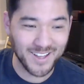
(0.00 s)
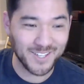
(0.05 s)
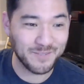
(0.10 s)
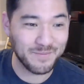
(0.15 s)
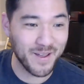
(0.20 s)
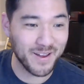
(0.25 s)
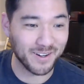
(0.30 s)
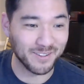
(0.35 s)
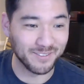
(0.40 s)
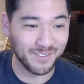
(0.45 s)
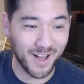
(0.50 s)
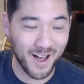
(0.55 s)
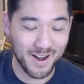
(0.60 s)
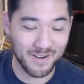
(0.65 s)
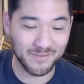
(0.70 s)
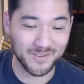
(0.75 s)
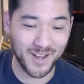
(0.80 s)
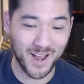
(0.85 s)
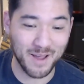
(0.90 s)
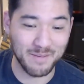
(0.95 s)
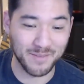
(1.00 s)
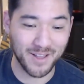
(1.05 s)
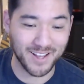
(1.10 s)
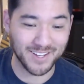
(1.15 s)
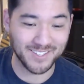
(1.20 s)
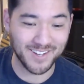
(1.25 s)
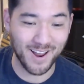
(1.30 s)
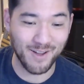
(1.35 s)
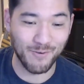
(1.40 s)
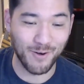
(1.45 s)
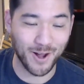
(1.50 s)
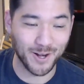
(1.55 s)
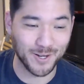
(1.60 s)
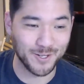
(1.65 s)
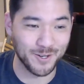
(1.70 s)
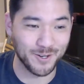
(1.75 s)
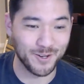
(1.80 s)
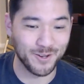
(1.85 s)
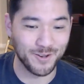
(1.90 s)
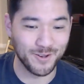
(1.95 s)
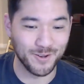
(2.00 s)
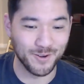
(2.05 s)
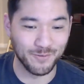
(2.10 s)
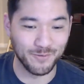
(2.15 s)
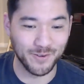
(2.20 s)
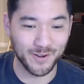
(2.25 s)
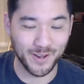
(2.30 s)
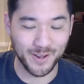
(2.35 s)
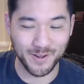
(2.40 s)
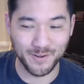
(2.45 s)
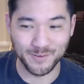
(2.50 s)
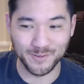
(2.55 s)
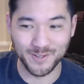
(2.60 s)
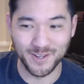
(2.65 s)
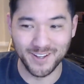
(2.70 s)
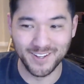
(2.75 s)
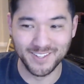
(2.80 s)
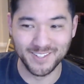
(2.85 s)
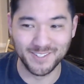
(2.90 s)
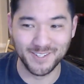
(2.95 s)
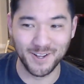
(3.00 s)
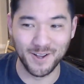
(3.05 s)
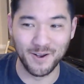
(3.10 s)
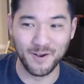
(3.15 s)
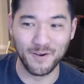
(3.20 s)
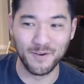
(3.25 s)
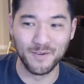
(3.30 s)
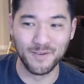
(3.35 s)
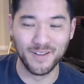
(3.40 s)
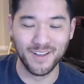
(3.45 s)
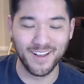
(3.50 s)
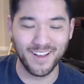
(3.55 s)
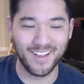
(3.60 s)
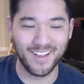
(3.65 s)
spent a lot of time last night watching your videos, so